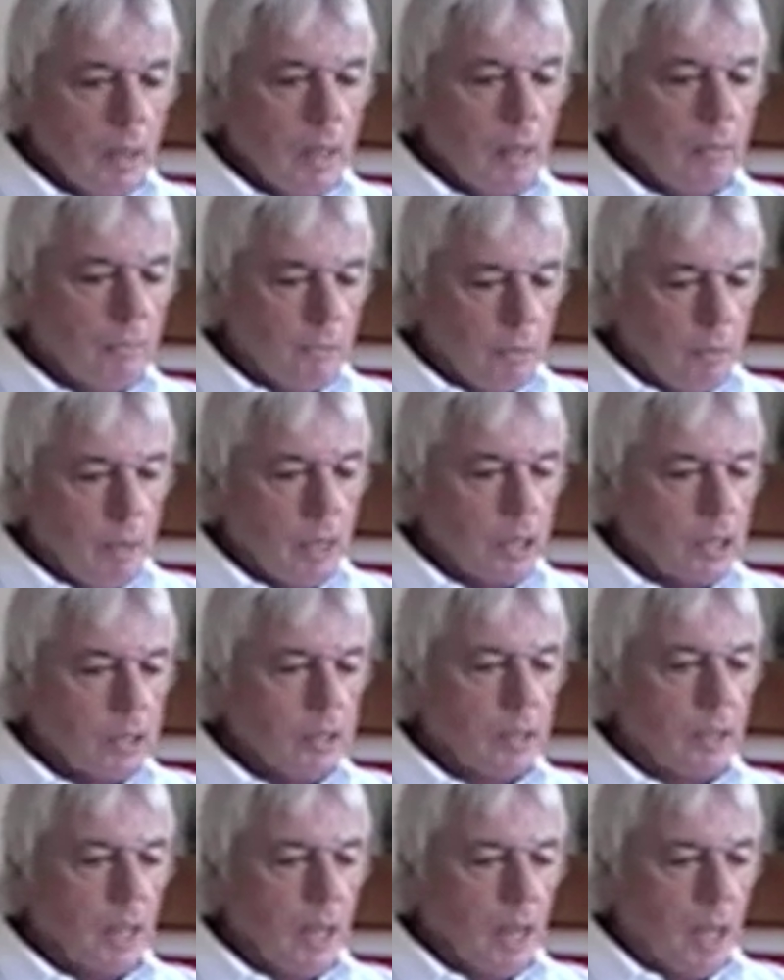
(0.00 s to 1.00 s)

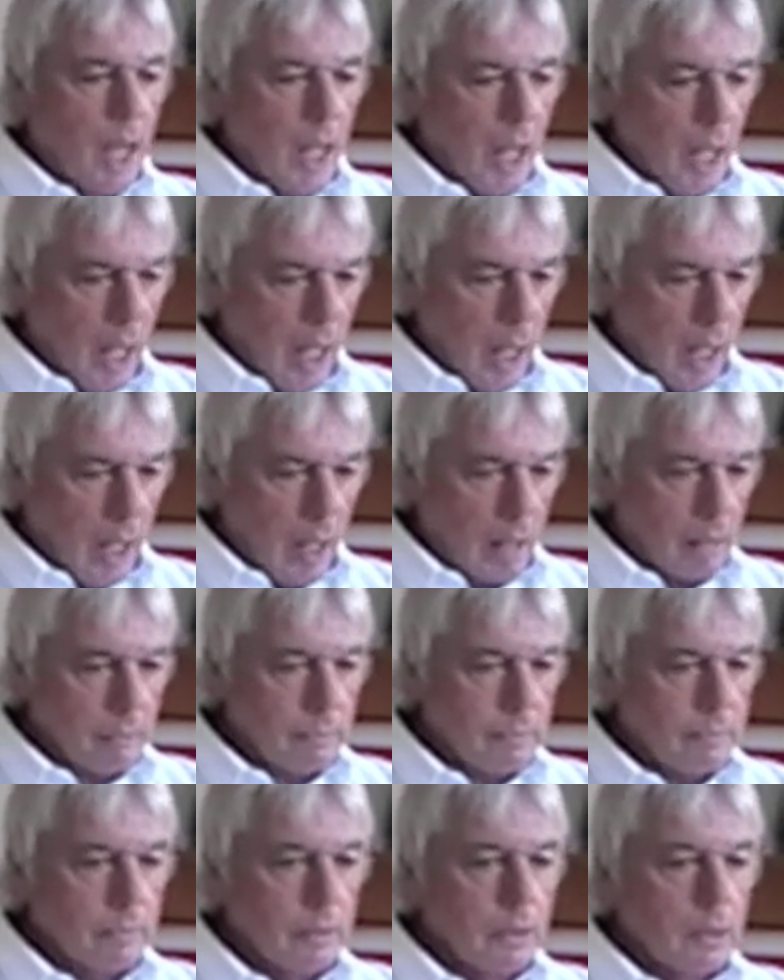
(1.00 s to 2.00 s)
information that I have,
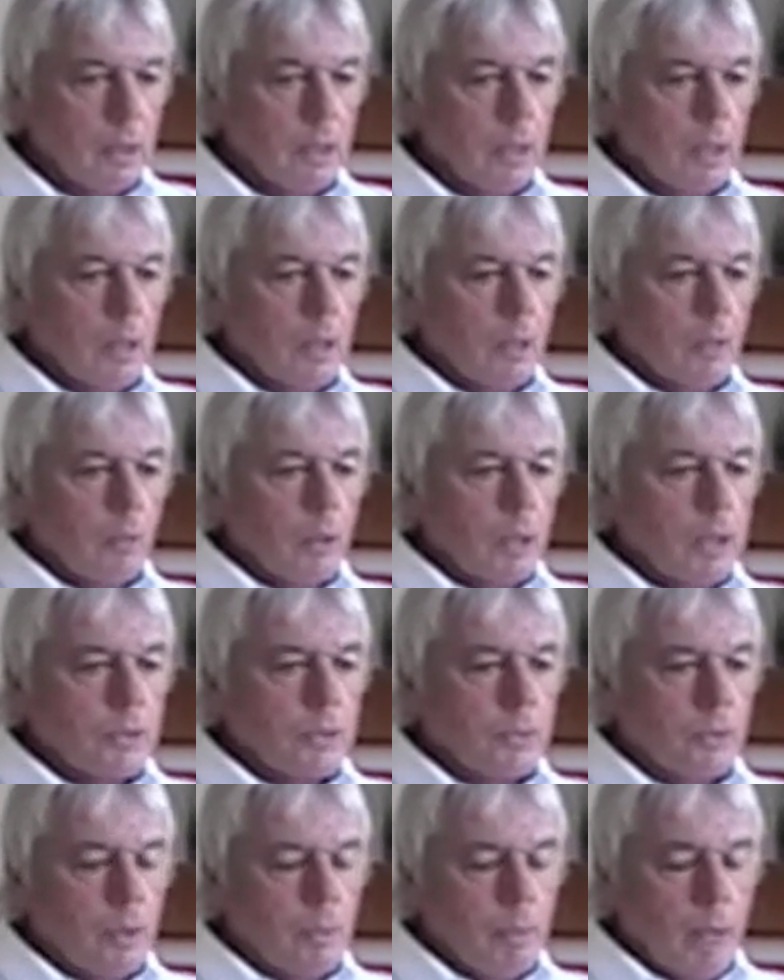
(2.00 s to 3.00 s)
which
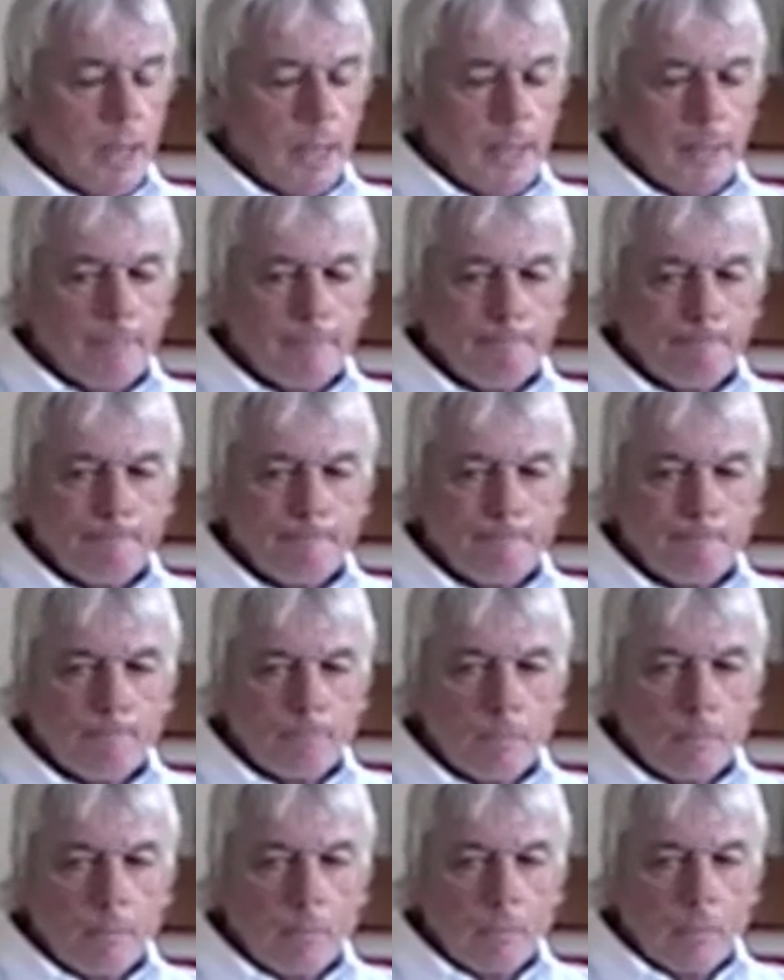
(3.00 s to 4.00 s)
from a
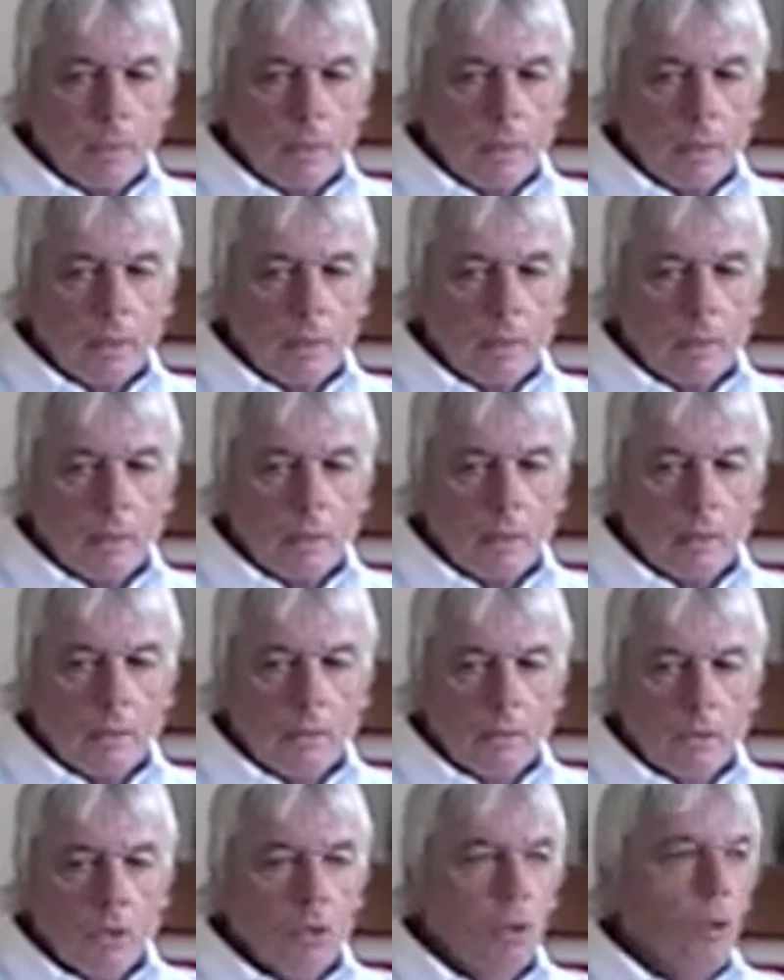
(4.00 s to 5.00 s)

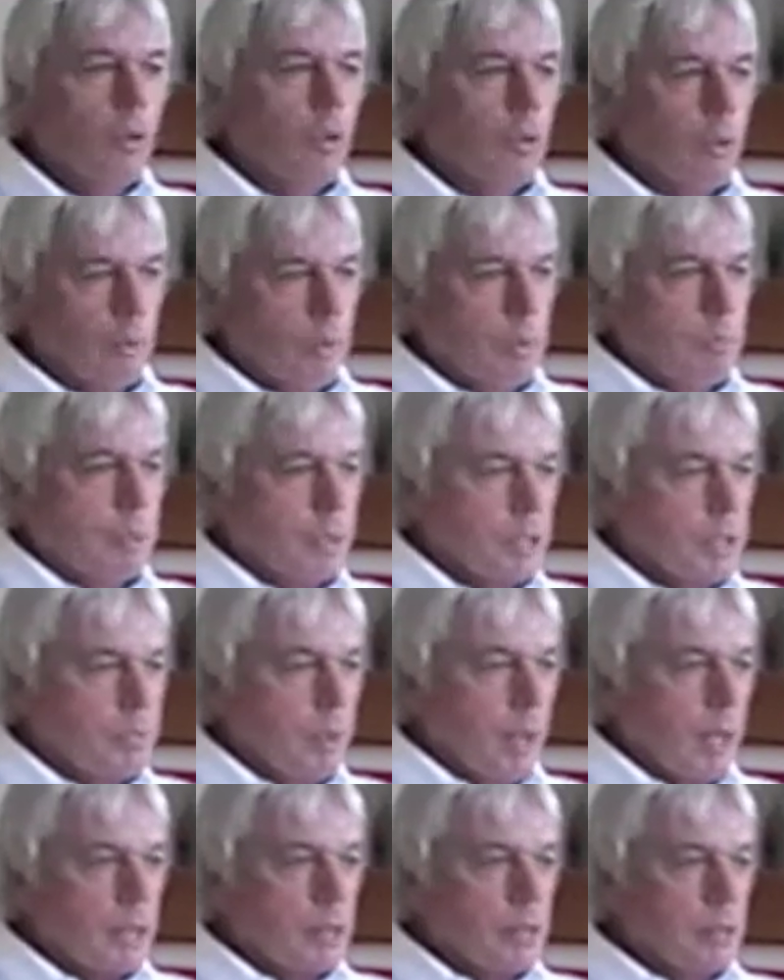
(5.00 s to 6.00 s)
norm
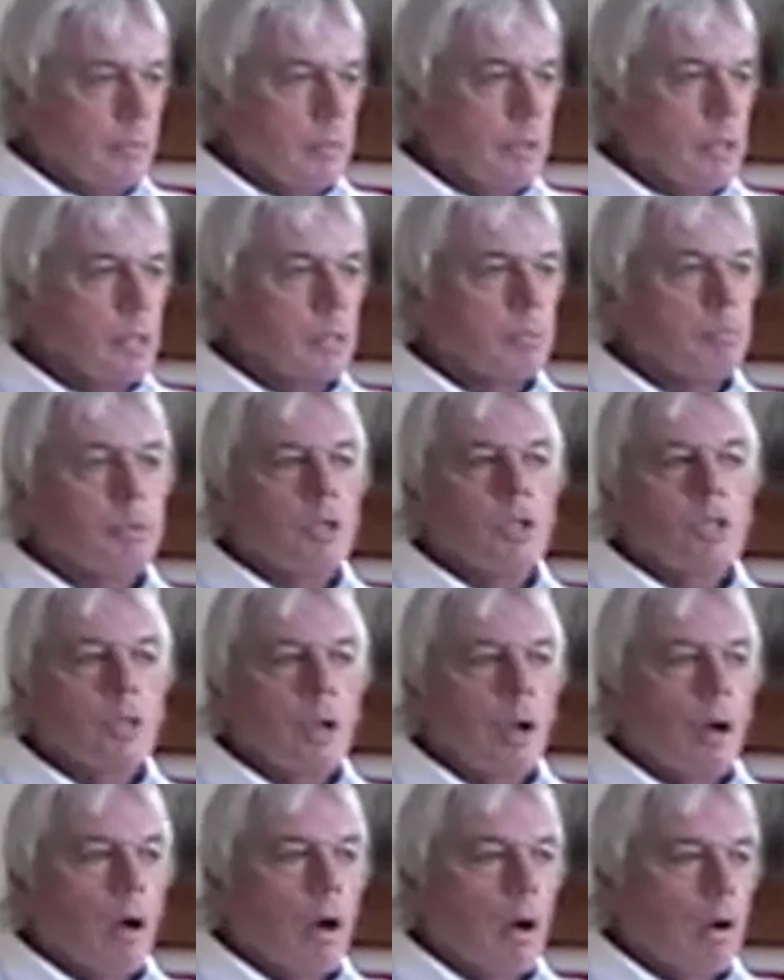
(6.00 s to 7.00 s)
perspective is
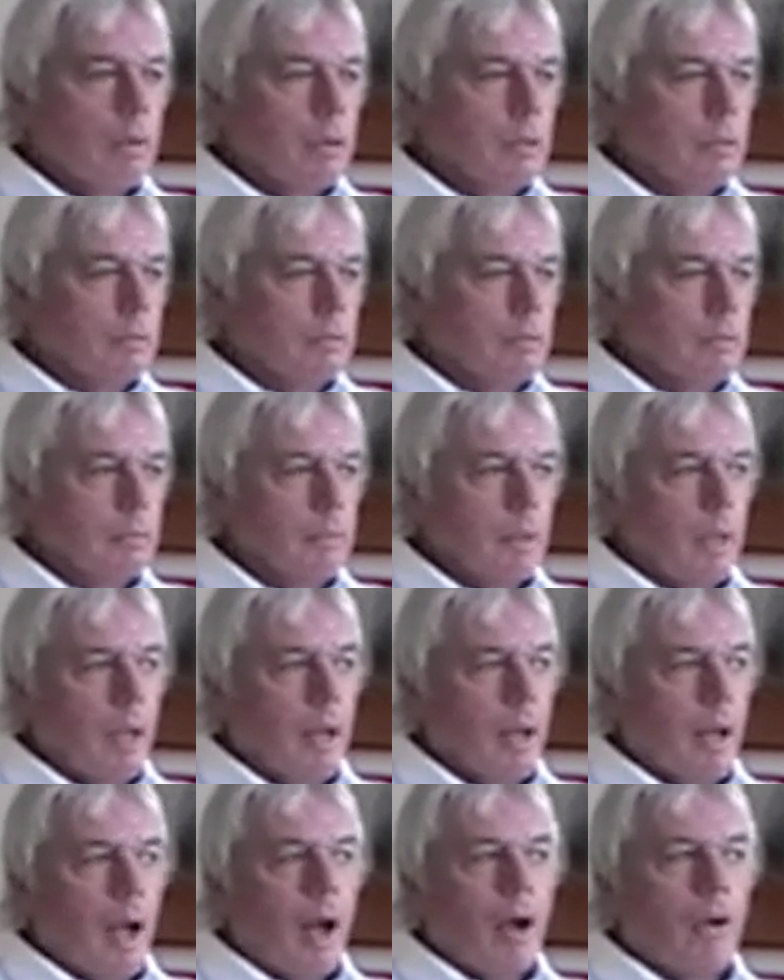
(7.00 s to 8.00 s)
bizarre and
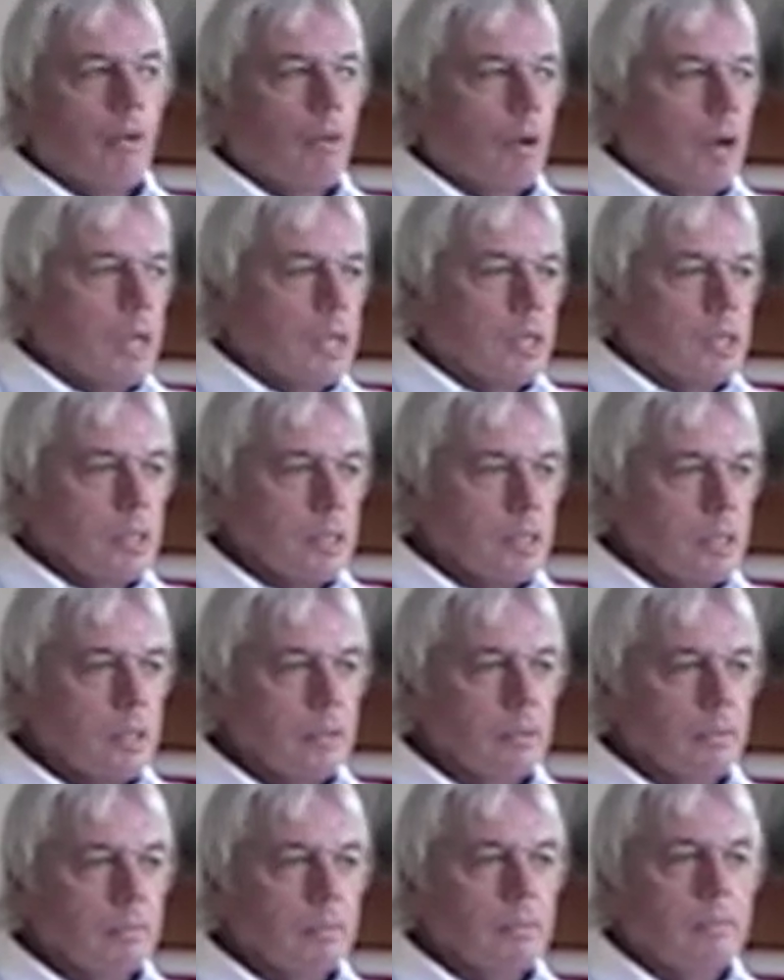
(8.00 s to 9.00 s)
outrageous
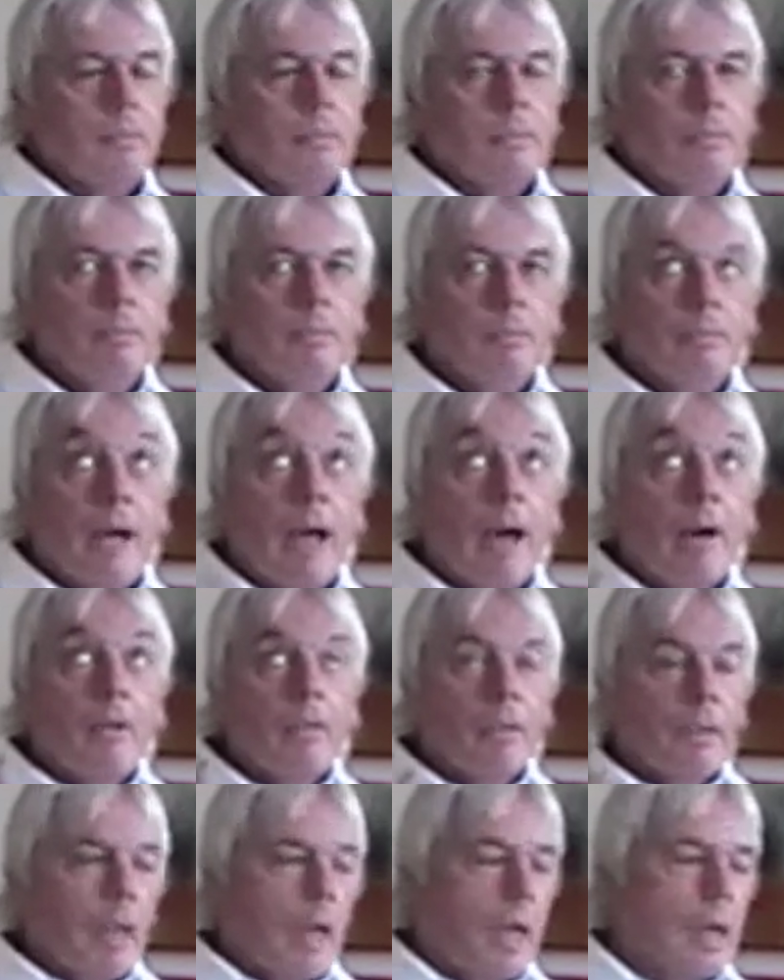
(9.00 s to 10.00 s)
and
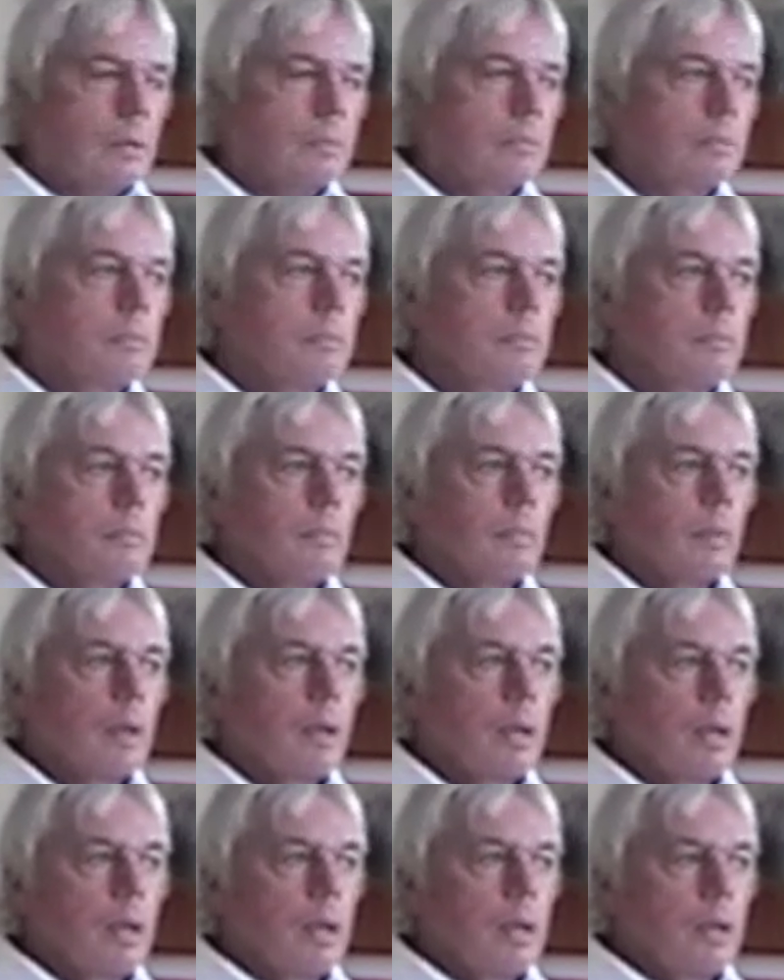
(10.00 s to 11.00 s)
out there,
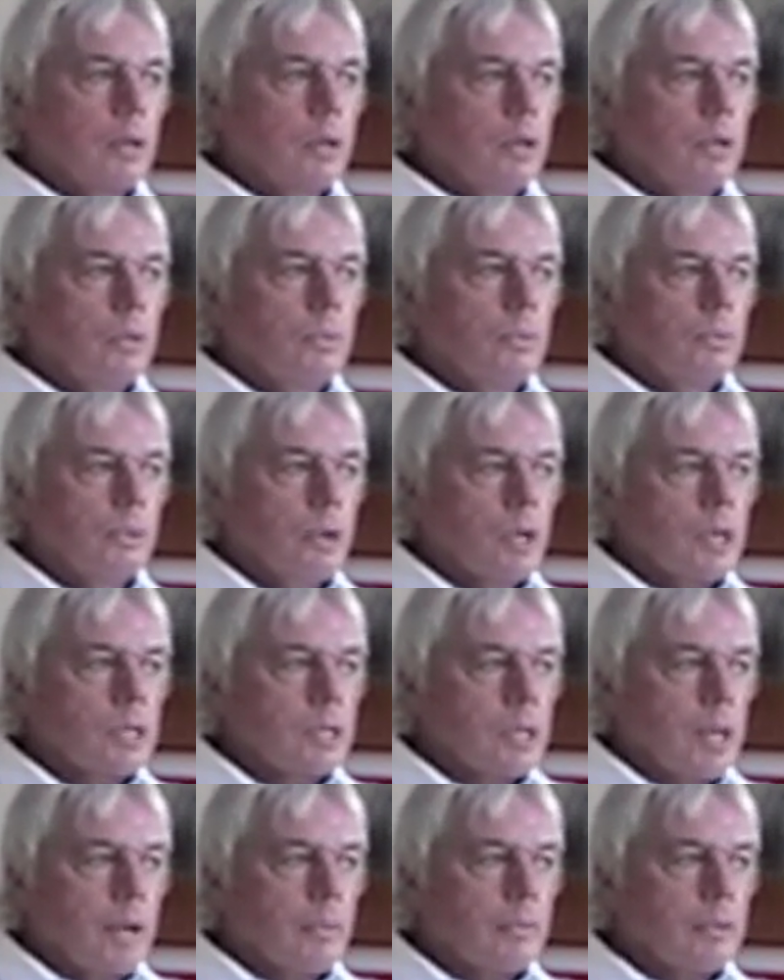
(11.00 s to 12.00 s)
you
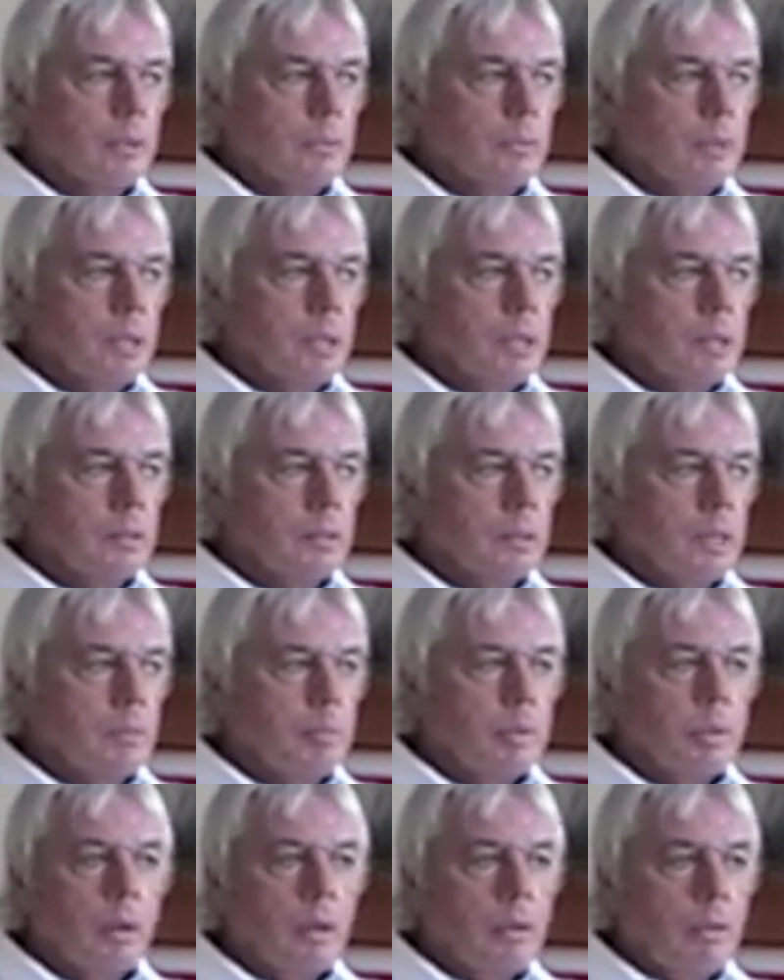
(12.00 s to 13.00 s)
first have to be
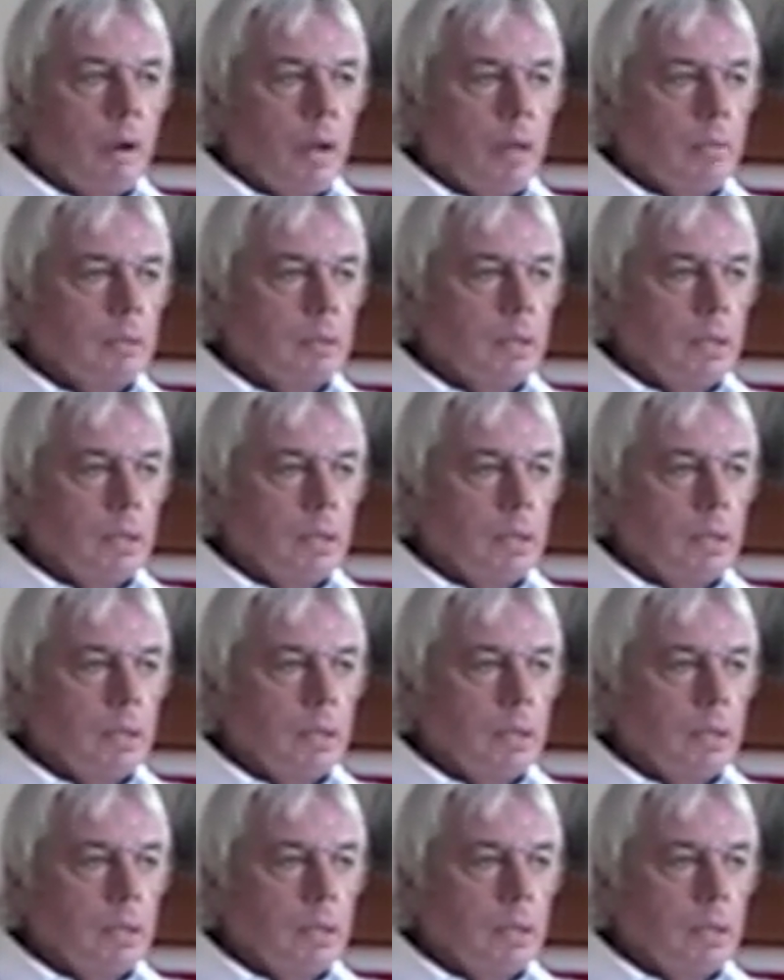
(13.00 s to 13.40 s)
deprogrammed